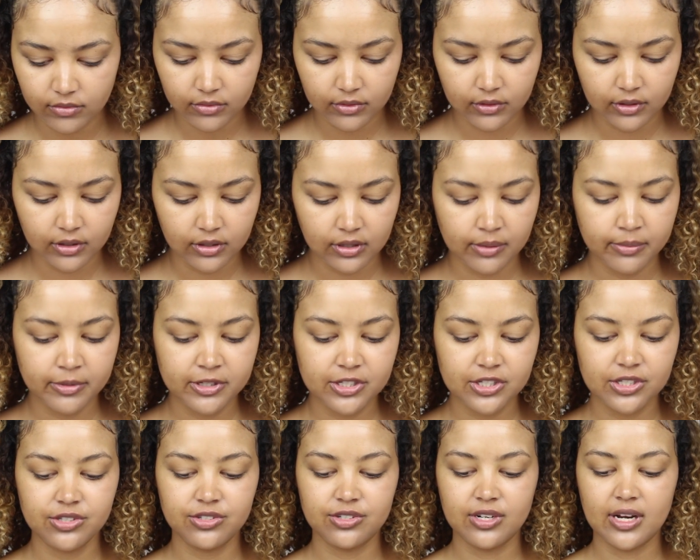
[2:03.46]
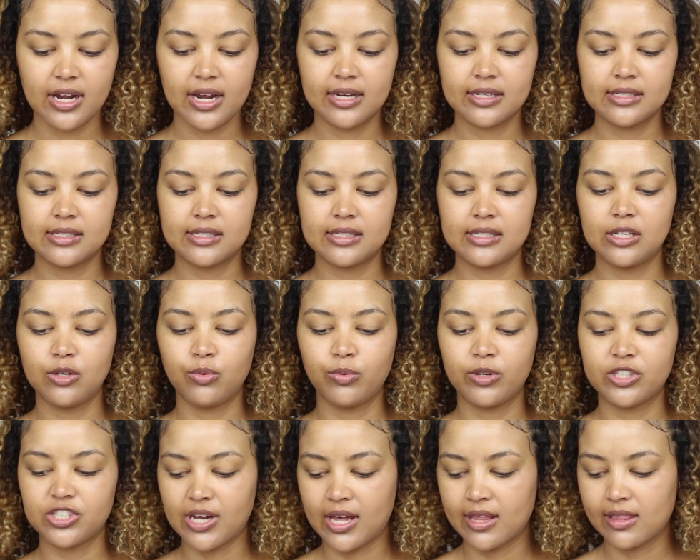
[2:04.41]
let me just try and see
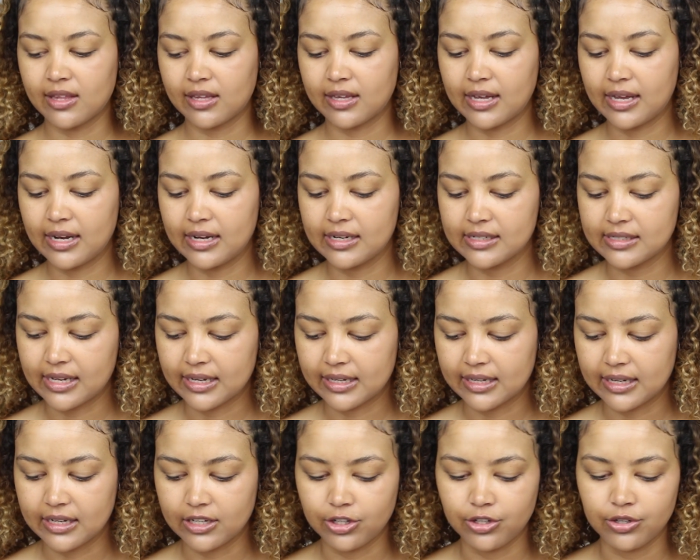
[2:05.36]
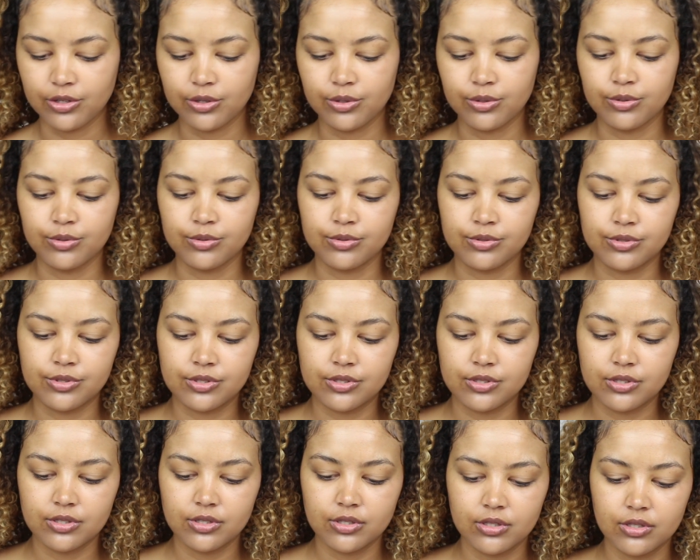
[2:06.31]
which other colors I can
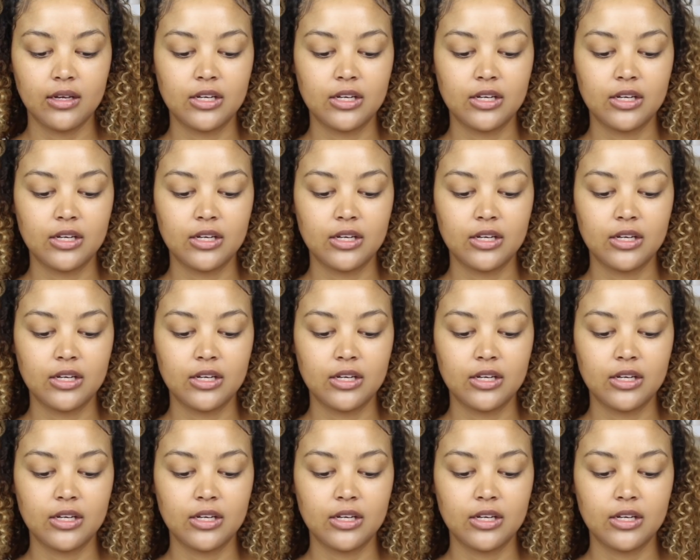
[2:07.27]
use.